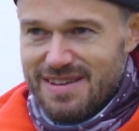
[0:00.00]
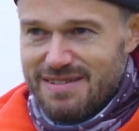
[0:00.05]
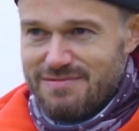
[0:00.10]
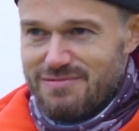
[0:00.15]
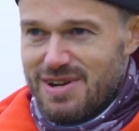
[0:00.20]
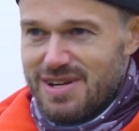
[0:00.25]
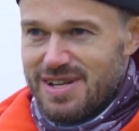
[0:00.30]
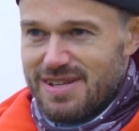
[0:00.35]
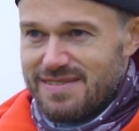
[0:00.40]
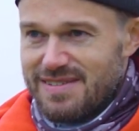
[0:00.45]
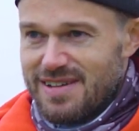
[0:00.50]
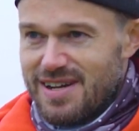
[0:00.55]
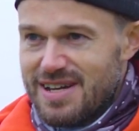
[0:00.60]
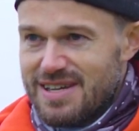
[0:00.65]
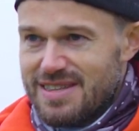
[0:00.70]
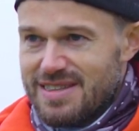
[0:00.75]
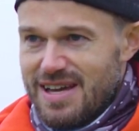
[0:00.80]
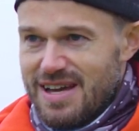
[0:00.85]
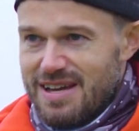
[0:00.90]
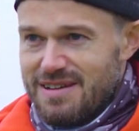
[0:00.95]
And running's
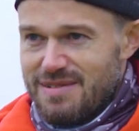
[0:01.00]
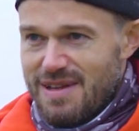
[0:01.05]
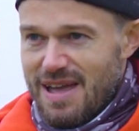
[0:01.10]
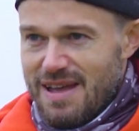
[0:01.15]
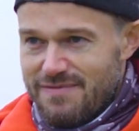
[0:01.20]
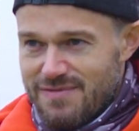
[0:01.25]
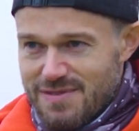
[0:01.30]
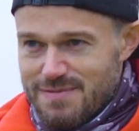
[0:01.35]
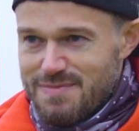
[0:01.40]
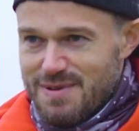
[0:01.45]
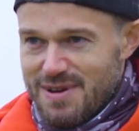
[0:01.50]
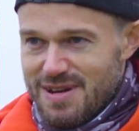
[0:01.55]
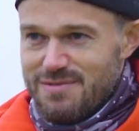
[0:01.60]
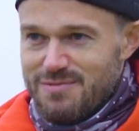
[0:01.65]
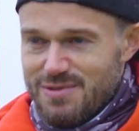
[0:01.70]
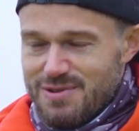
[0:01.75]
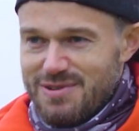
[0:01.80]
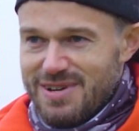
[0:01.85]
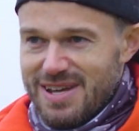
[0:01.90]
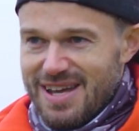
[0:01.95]
like that. Everybody
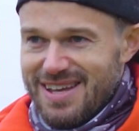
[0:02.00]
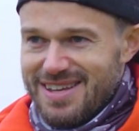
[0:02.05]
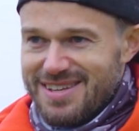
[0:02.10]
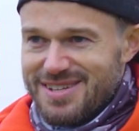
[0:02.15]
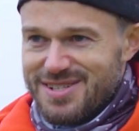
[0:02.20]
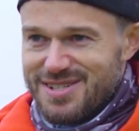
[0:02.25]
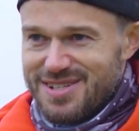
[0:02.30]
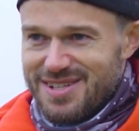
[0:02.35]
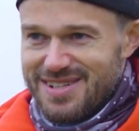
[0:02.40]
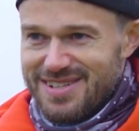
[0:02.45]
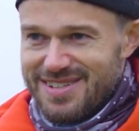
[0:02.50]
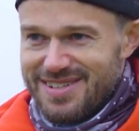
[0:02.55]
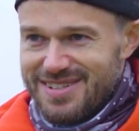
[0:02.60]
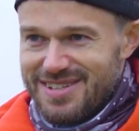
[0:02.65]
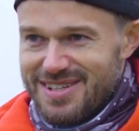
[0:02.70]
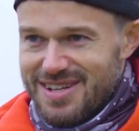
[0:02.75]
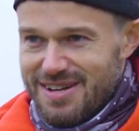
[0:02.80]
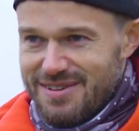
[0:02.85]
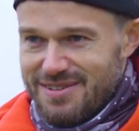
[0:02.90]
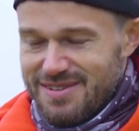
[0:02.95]
will get injured.
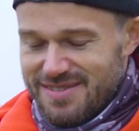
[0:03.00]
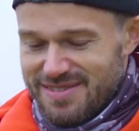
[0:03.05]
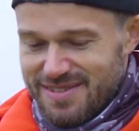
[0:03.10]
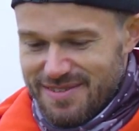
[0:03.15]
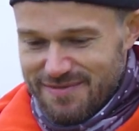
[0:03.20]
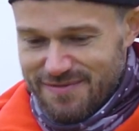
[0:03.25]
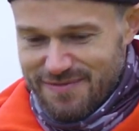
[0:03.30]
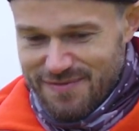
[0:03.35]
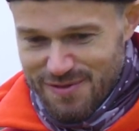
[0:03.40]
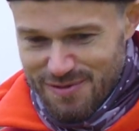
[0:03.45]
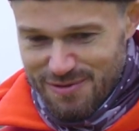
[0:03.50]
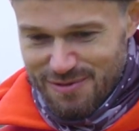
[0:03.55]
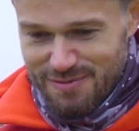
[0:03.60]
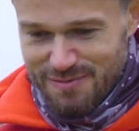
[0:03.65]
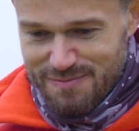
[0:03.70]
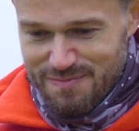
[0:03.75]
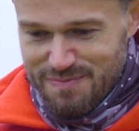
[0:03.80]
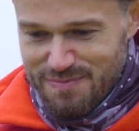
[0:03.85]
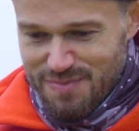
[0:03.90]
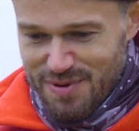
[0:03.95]
It's a
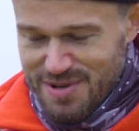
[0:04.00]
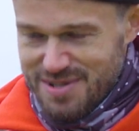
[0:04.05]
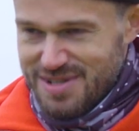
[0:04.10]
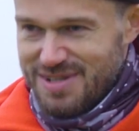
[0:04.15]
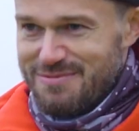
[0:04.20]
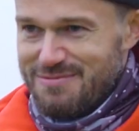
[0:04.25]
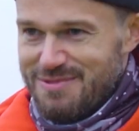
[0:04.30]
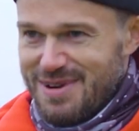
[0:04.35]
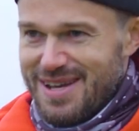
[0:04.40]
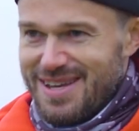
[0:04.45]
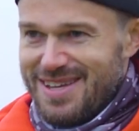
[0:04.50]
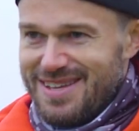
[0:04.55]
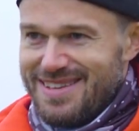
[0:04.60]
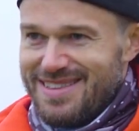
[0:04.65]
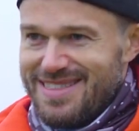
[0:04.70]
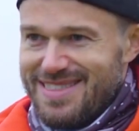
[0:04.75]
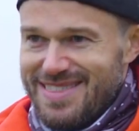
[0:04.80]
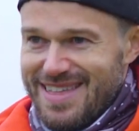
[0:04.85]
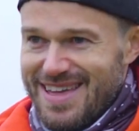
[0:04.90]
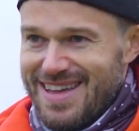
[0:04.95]
full body weight
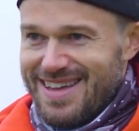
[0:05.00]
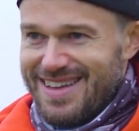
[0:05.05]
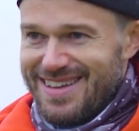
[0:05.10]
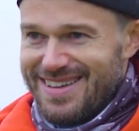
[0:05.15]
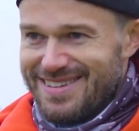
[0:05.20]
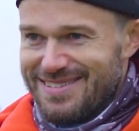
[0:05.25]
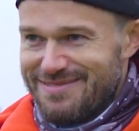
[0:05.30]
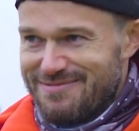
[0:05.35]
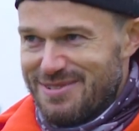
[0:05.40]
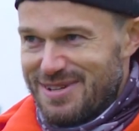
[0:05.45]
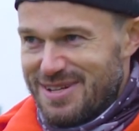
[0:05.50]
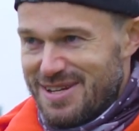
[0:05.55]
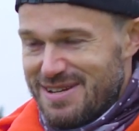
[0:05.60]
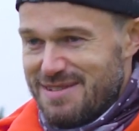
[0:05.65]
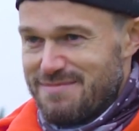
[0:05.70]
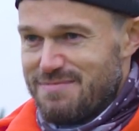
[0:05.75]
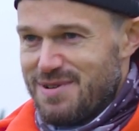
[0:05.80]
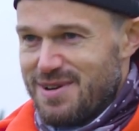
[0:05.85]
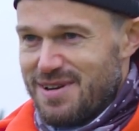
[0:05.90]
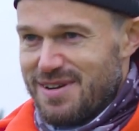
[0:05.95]
thing. We're going
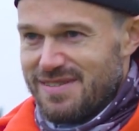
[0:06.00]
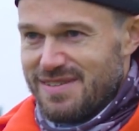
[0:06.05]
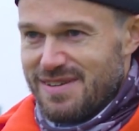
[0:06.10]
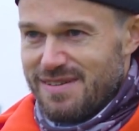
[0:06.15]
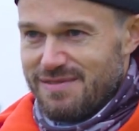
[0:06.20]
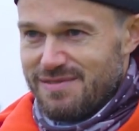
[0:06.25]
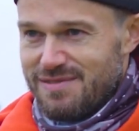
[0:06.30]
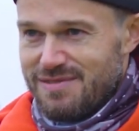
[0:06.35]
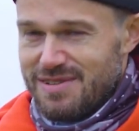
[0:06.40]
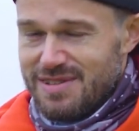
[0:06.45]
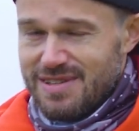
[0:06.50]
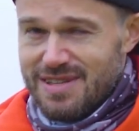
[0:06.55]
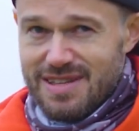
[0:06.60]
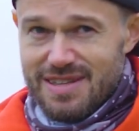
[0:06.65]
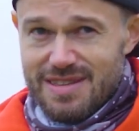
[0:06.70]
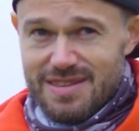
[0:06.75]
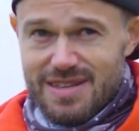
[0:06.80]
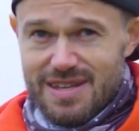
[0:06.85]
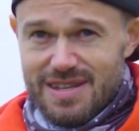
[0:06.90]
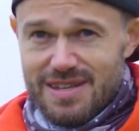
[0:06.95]
to put ourselves through
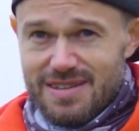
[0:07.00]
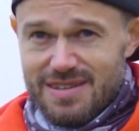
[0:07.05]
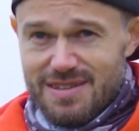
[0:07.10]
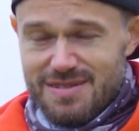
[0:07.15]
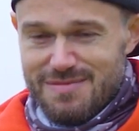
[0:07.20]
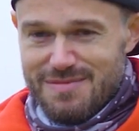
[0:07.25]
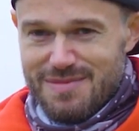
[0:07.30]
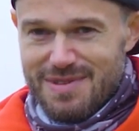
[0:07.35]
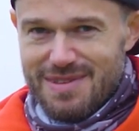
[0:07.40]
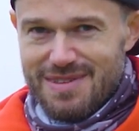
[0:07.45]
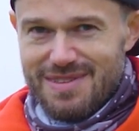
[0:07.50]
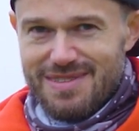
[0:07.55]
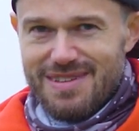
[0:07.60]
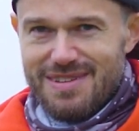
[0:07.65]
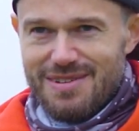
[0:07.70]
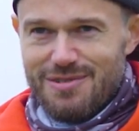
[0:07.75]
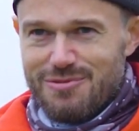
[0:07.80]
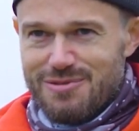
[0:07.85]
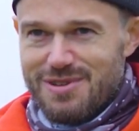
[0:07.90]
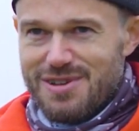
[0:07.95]
things, and
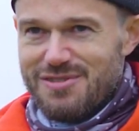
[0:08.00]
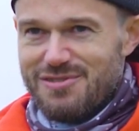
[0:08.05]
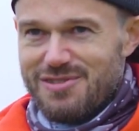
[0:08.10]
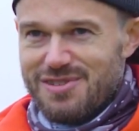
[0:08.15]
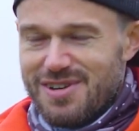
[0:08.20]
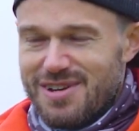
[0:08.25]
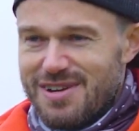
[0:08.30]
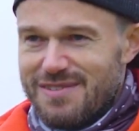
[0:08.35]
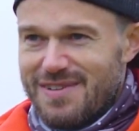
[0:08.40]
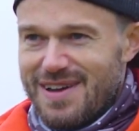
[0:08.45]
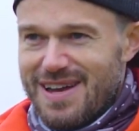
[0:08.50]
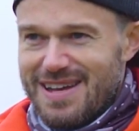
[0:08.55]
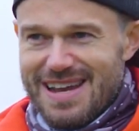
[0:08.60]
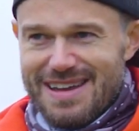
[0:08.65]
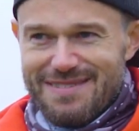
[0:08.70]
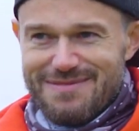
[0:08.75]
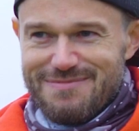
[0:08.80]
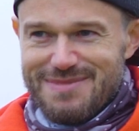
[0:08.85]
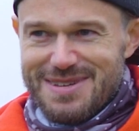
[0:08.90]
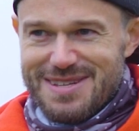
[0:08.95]
all the injuries I've had
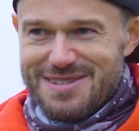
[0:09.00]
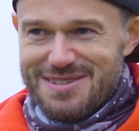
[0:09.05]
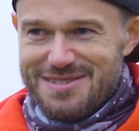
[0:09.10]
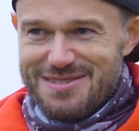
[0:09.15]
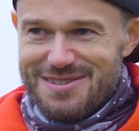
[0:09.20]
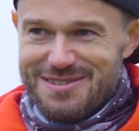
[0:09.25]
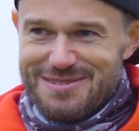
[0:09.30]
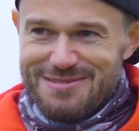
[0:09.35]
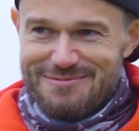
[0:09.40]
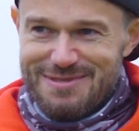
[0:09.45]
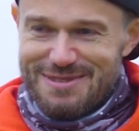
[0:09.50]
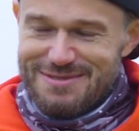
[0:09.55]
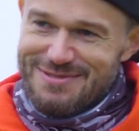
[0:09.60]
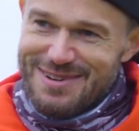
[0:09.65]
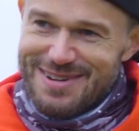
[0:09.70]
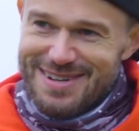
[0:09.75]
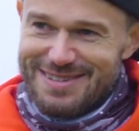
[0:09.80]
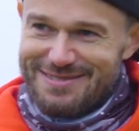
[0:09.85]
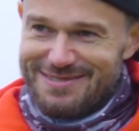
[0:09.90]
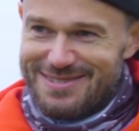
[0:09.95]
haven't been to do with
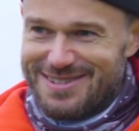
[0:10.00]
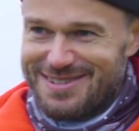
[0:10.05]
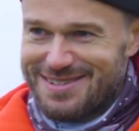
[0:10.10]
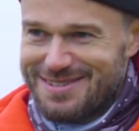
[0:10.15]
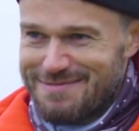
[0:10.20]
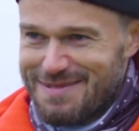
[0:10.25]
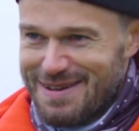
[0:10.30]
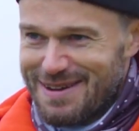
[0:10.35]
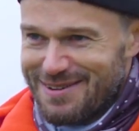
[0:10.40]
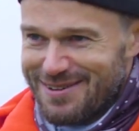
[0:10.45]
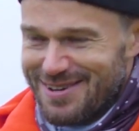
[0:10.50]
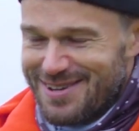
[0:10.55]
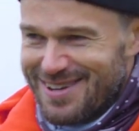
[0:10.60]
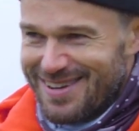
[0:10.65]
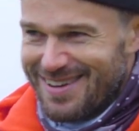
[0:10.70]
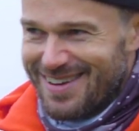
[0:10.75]
running, which is a bit odd.